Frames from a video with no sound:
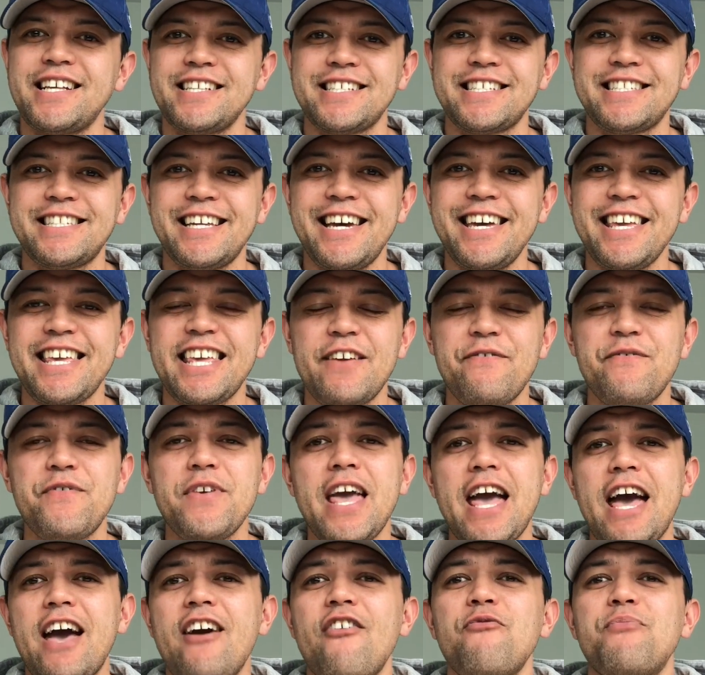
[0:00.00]
Stake if you
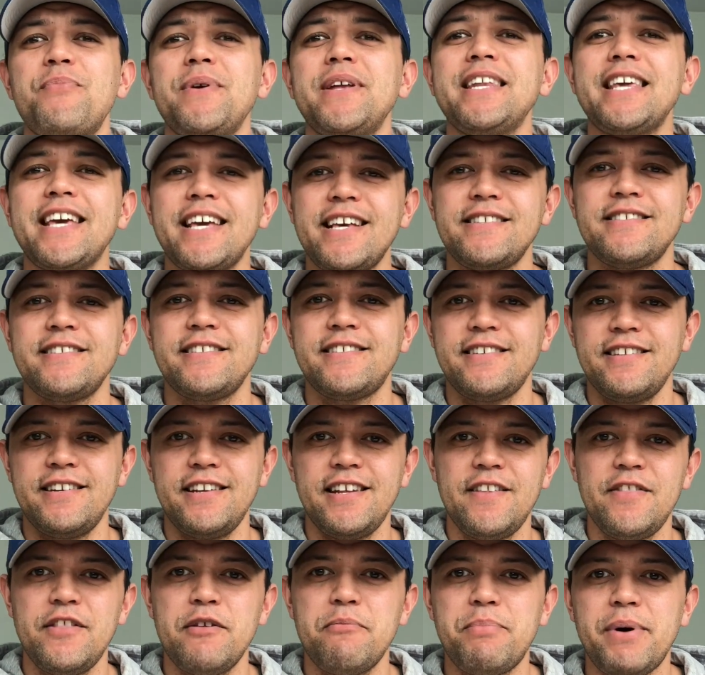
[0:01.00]
have been hesitant
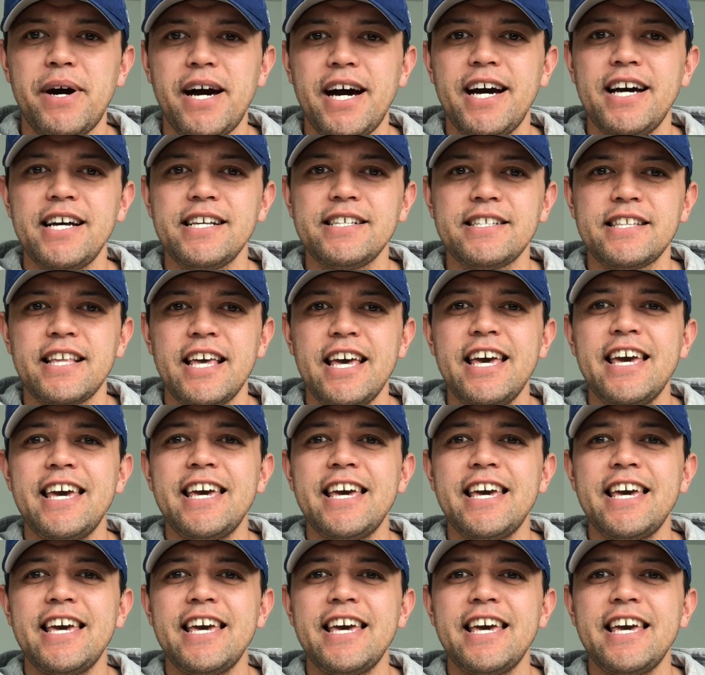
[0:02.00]
in the past.